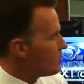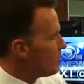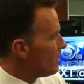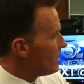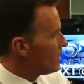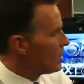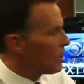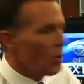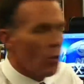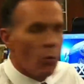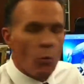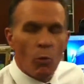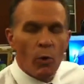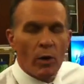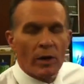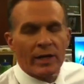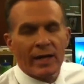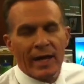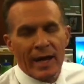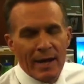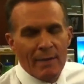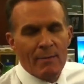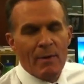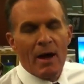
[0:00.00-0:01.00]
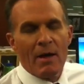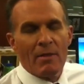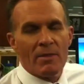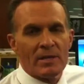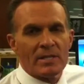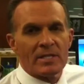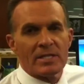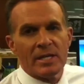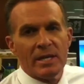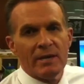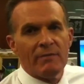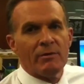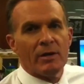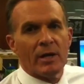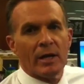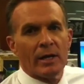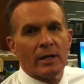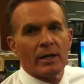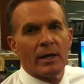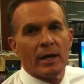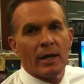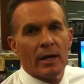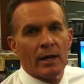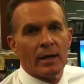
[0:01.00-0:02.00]
But what came out this
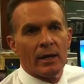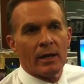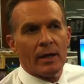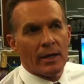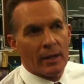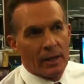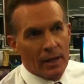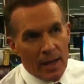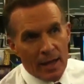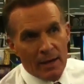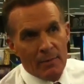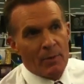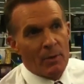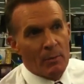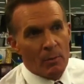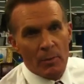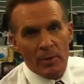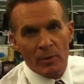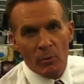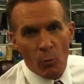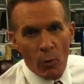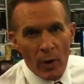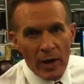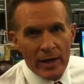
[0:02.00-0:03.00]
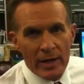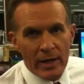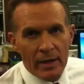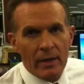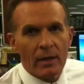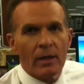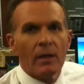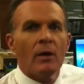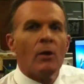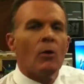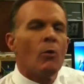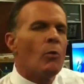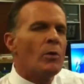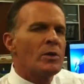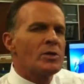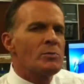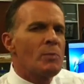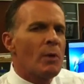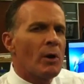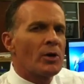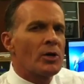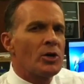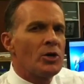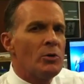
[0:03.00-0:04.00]
evening, and a lot of people have been waiting, what does
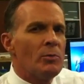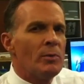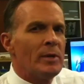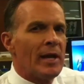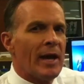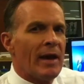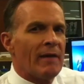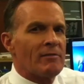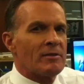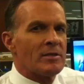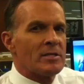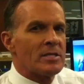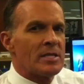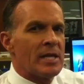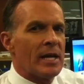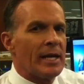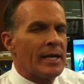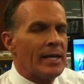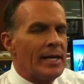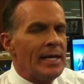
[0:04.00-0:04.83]
Mark Cuban have to say?